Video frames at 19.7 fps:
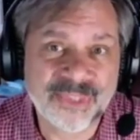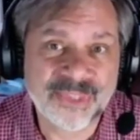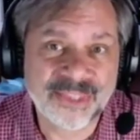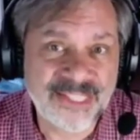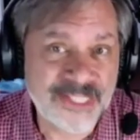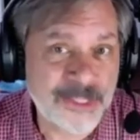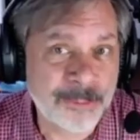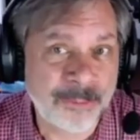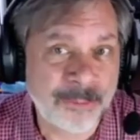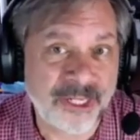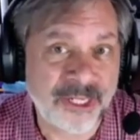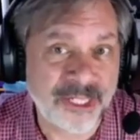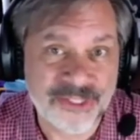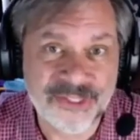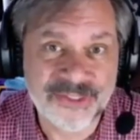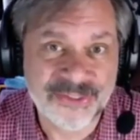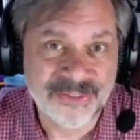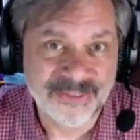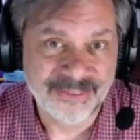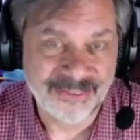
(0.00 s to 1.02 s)
this
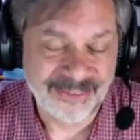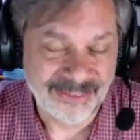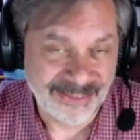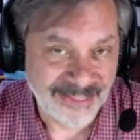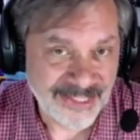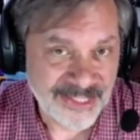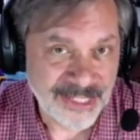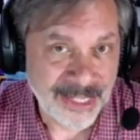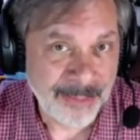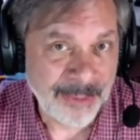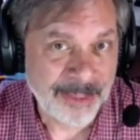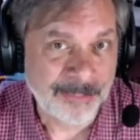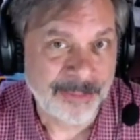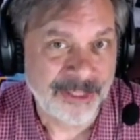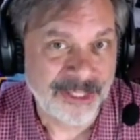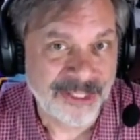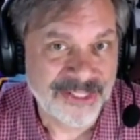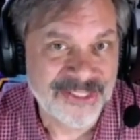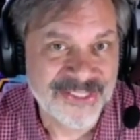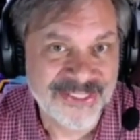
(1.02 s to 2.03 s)
box, this coming
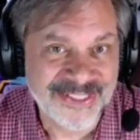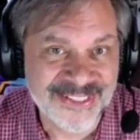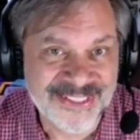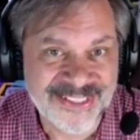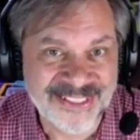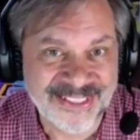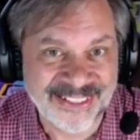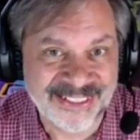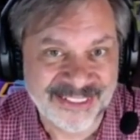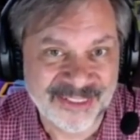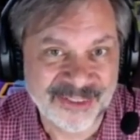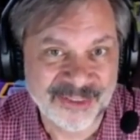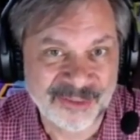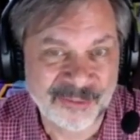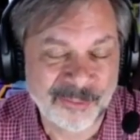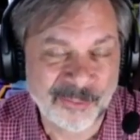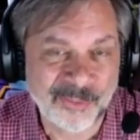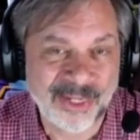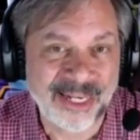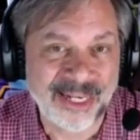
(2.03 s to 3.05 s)
box. It's like
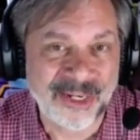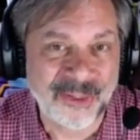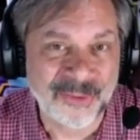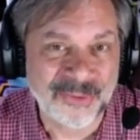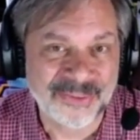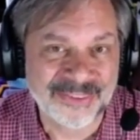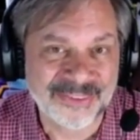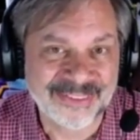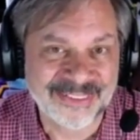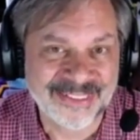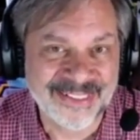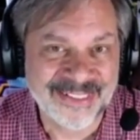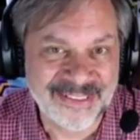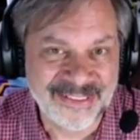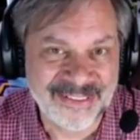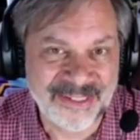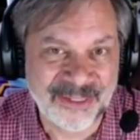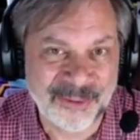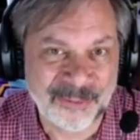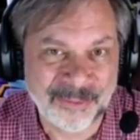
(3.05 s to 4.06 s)
wow, I'm
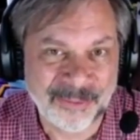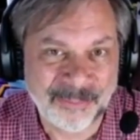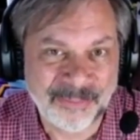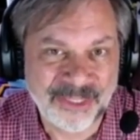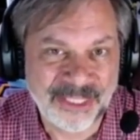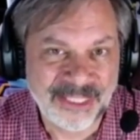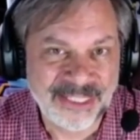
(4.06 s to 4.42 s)
going to